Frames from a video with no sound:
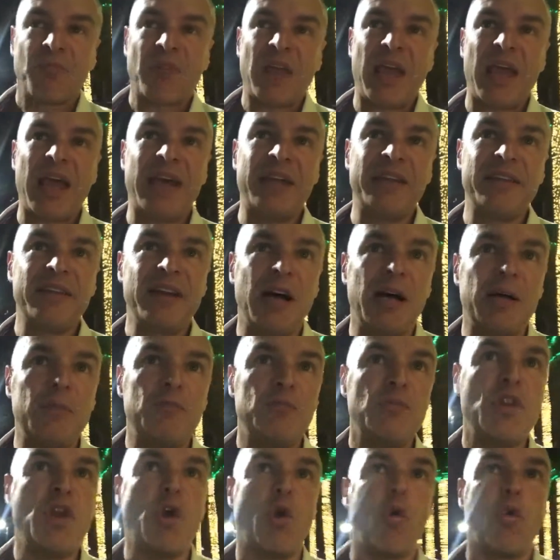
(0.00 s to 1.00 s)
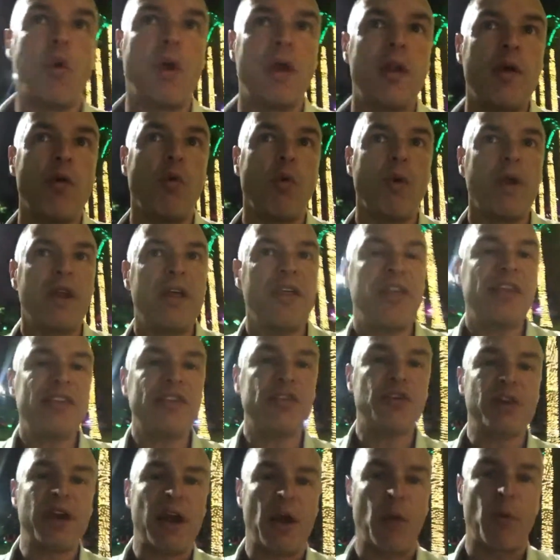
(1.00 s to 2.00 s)
And you know, one of the things
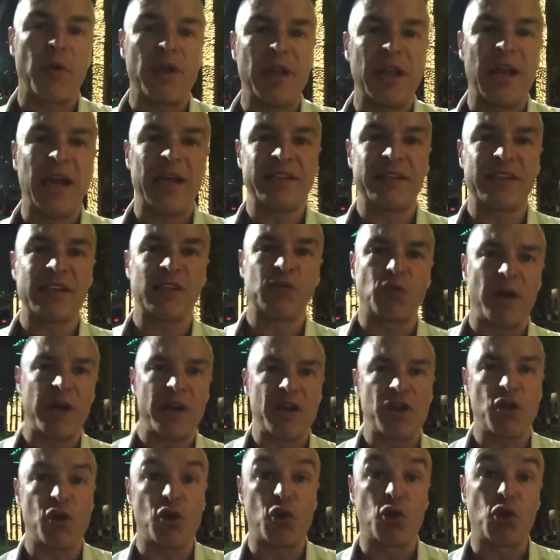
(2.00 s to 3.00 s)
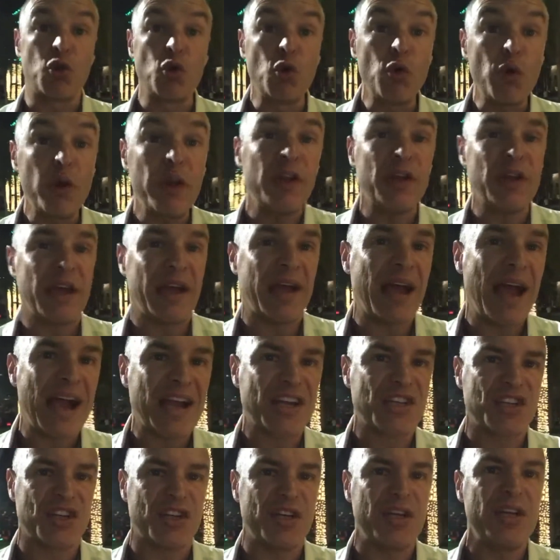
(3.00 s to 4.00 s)
that you got to realize is when you're doing that
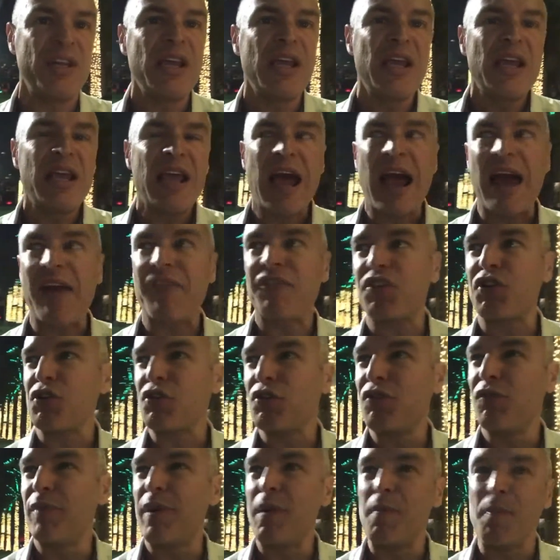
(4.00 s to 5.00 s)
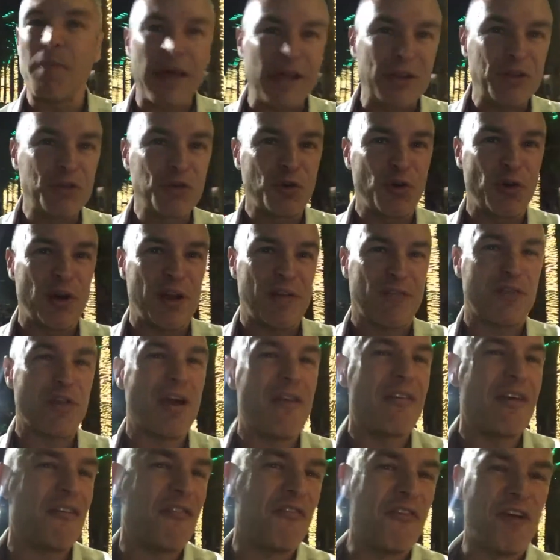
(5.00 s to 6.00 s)
action, after you've been mentored, after you
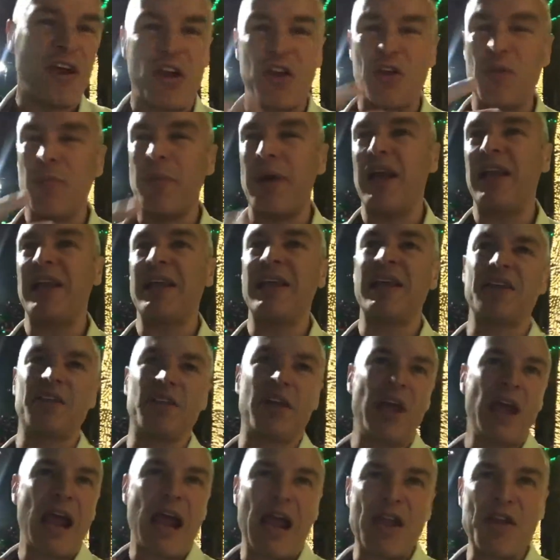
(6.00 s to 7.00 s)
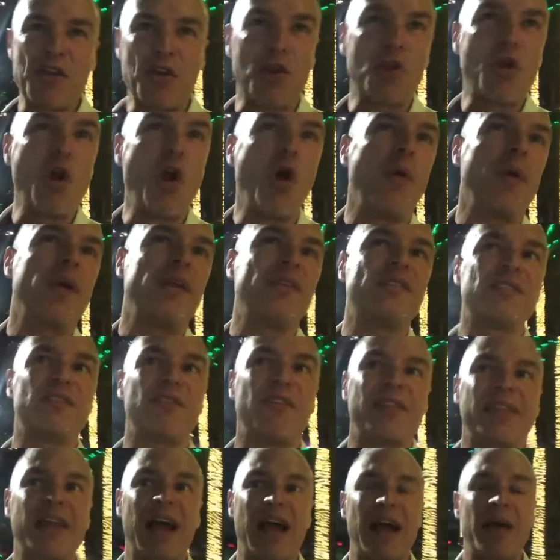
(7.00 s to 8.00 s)
have that fire in the belly and you're going and stuff
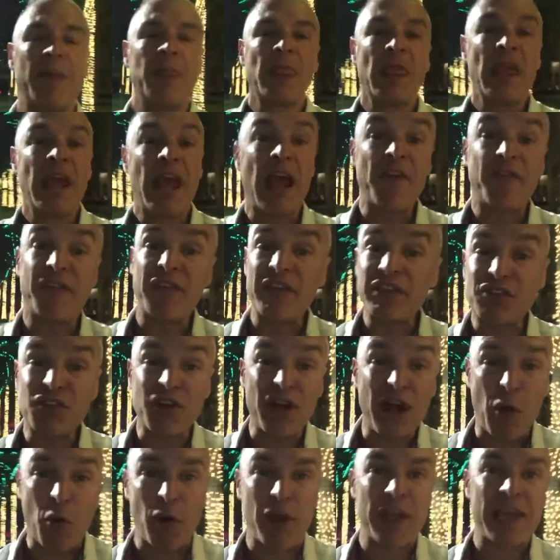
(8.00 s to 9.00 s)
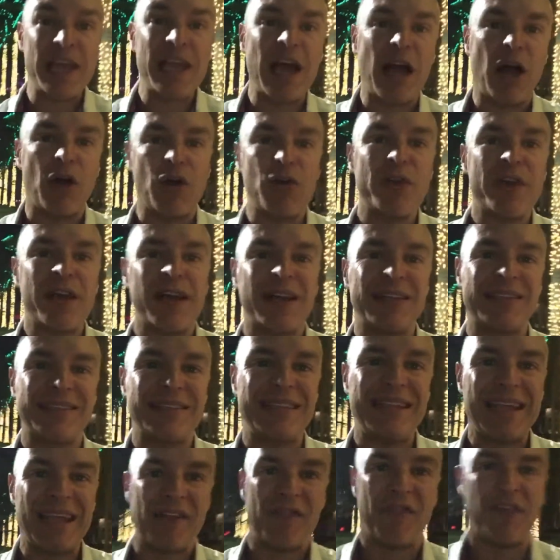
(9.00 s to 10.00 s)
like that, if things are not working out, you got to
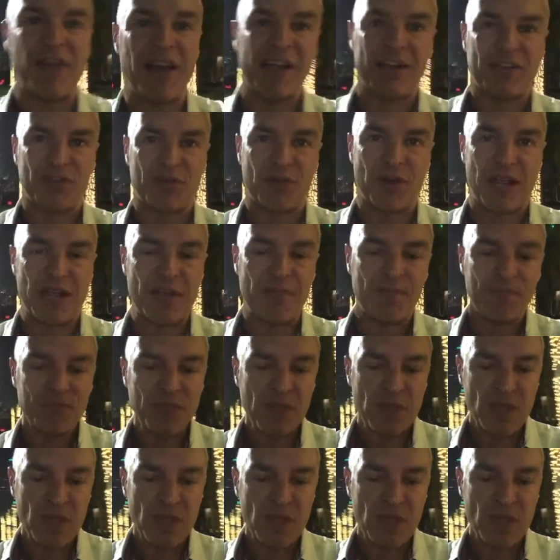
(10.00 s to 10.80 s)
seek advice, right?